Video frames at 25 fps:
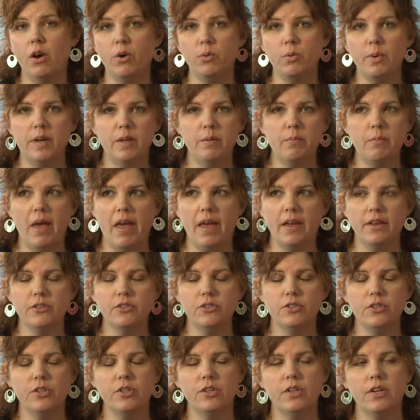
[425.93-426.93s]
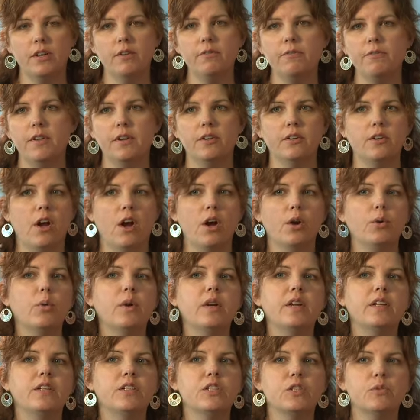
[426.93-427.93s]
already mastered, if they're
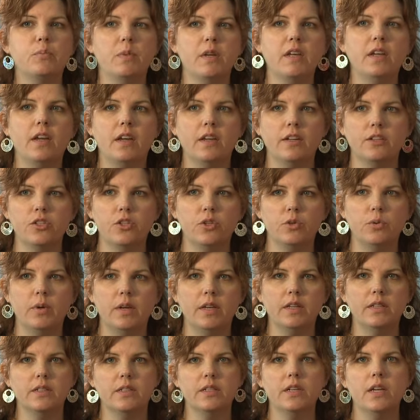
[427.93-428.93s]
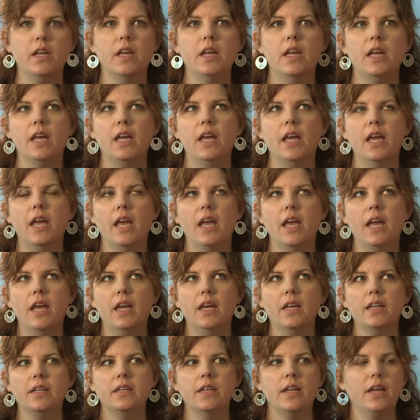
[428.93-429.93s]
already speaking to it,
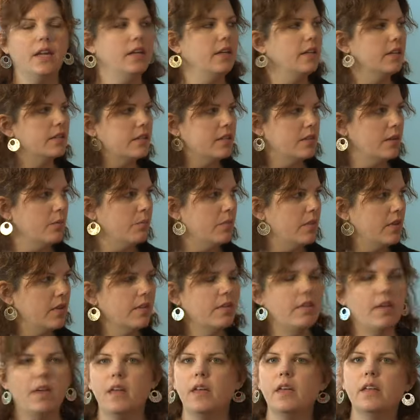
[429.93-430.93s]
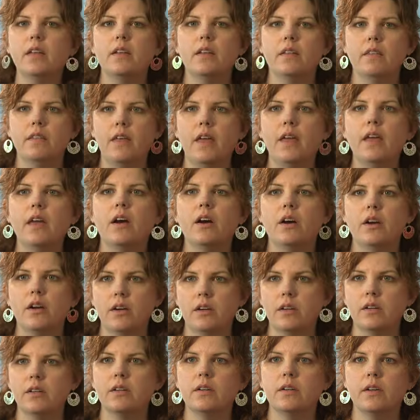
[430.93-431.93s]
and it's something that they
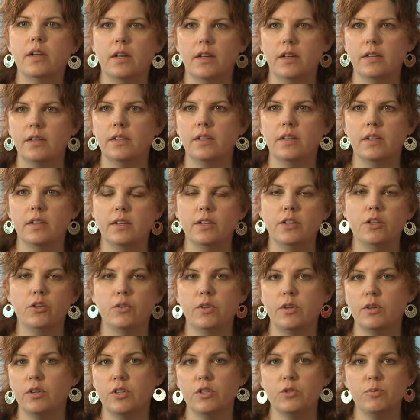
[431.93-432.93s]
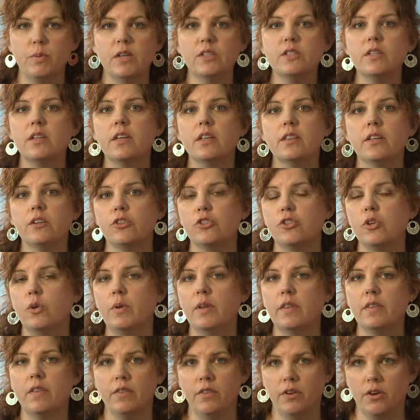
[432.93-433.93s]
are, they're expressing and they're
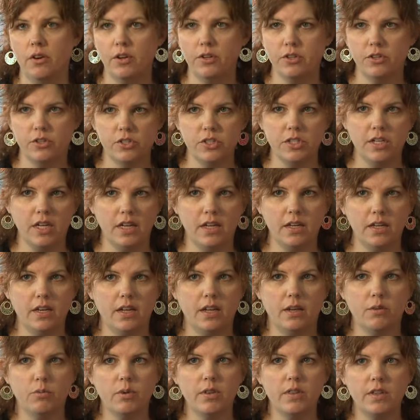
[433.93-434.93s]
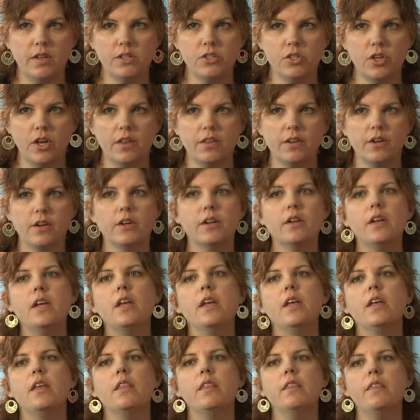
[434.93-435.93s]
showing that they're understanding it with each other,
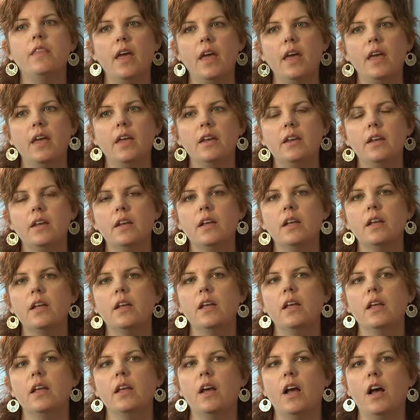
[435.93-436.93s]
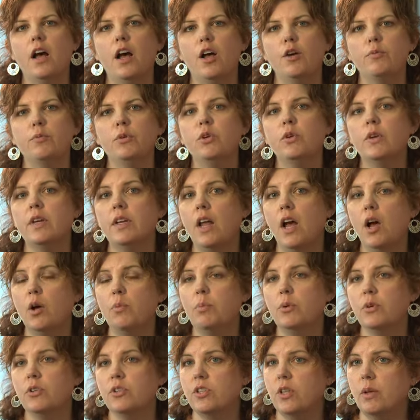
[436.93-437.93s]
then you can
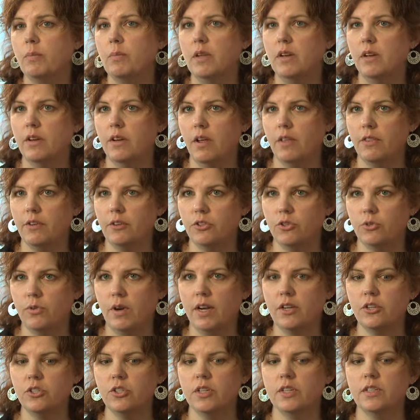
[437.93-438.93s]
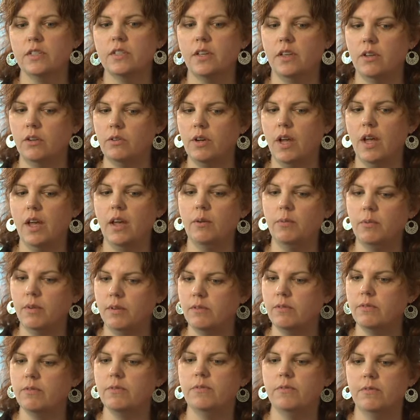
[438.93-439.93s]
help push them in another direction and say, okay,
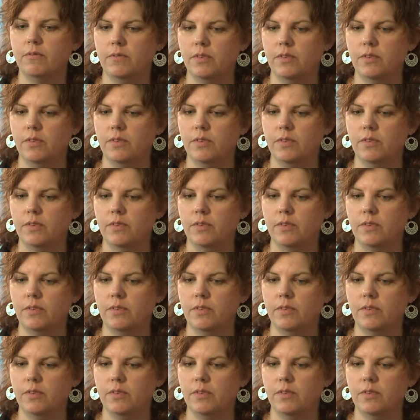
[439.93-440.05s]
we've